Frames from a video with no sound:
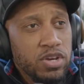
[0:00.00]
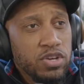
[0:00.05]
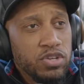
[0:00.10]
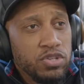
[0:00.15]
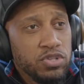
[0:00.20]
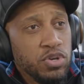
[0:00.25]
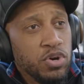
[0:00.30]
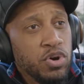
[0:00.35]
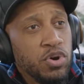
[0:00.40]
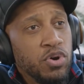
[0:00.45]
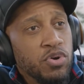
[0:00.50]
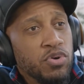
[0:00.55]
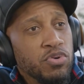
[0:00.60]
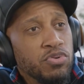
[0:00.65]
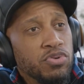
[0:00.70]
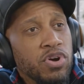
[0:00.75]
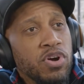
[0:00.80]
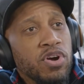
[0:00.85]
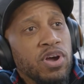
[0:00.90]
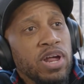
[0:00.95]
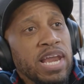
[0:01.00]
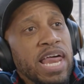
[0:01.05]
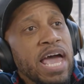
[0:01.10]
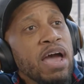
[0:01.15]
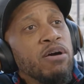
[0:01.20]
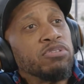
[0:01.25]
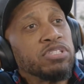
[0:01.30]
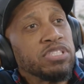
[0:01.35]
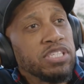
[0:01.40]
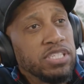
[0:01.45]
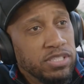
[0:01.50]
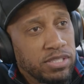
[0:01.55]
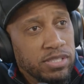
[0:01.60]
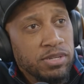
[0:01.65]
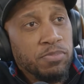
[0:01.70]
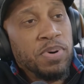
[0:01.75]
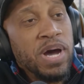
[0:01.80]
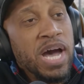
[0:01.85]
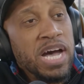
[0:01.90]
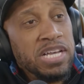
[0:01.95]
So her allowance gets
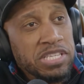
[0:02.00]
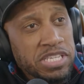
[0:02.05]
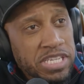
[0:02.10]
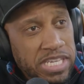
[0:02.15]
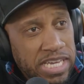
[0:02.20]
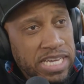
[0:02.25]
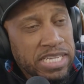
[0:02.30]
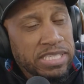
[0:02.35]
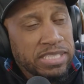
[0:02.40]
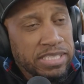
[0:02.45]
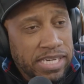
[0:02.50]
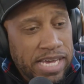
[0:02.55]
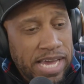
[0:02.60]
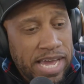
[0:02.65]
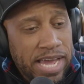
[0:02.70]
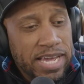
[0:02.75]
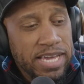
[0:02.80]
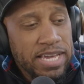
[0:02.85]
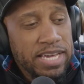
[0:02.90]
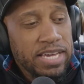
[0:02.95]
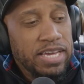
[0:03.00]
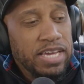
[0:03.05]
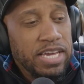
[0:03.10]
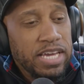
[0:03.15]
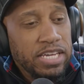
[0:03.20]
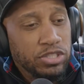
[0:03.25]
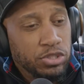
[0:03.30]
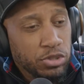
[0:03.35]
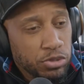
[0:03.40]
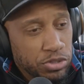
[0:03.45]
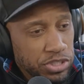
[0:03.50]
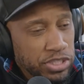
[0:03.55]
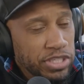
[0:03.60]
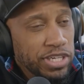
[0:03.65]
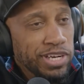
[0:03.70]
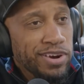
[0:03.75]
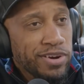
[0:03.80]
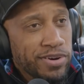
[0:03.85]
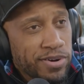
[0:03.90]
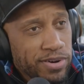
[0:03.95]
deposited into that so she
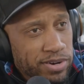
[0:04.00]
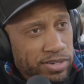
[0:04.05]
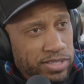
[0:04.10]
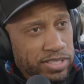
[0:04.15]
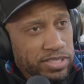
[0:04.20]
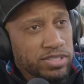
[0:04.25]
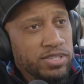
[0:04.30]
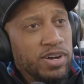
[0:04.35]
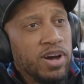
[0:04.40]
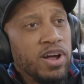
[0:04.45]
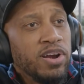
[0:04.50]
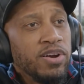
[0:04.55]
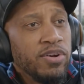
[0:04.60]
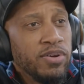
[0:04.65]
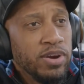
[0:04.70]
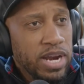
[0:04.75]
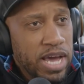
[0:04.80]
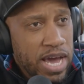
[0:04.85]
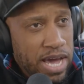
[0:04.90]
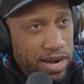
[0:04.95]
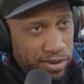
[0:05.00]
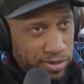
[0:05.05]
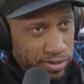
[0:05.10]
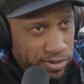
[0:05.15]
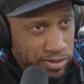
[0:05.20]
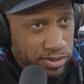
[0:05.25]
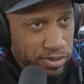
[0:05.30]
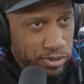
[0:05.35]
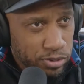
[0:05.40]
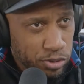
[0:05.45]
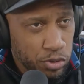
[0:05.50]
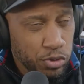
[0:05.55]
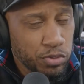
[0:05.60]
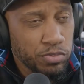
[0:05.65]
could start learning how to, you know, do